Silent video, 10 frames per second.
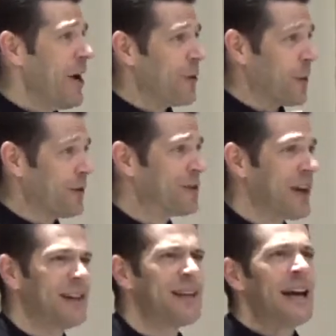The world
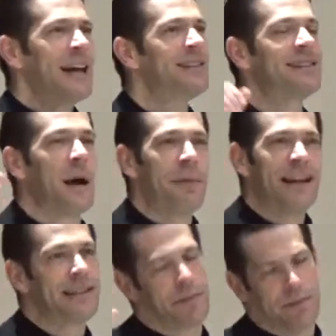says this is
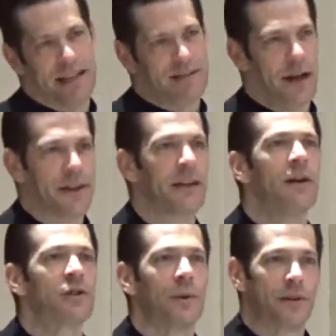amazing but means
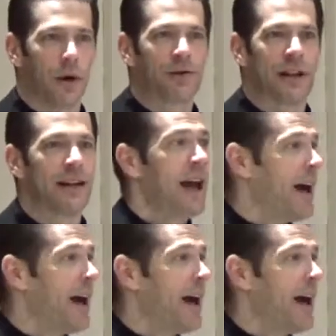nothing, so indulge in it.